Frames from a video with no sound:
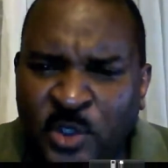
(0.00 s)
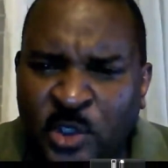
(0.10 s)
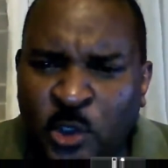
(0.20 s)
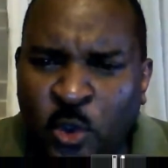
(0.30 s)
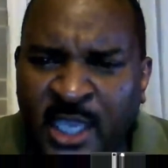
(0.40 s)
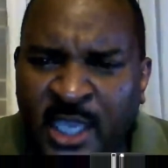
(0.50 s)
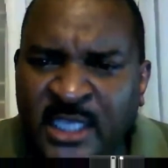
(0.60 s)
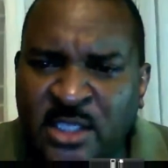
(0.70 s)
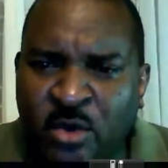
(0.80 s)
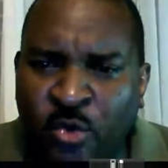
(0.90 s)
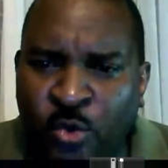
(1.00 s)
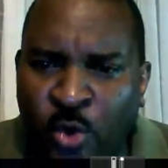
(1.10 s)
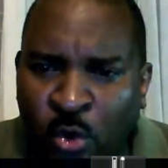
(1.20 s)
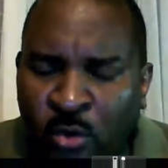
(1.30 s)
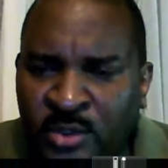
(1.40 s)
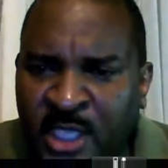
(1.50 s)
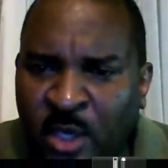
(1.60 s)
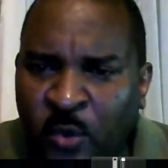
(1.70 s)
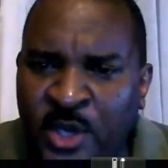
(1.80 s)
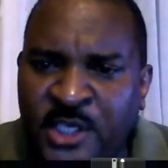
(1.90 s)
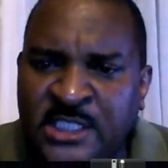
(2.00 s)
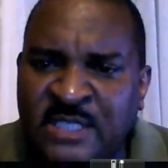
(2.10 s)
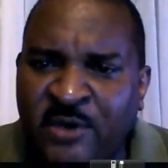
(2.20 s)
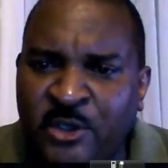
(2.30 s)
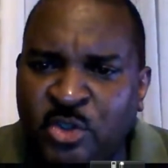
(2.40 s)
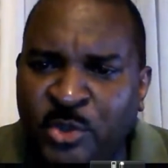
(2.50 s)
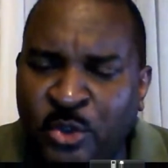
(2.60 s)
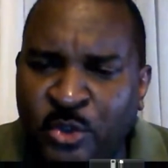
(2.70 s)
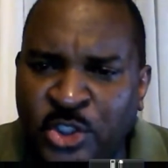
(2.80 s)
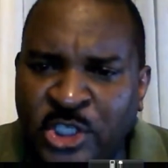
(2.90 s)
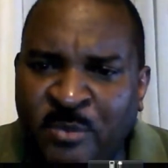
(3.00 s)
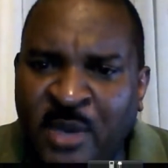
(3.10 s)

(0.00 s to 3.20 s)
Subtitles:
looking to grow the awareness of entrepreneurship,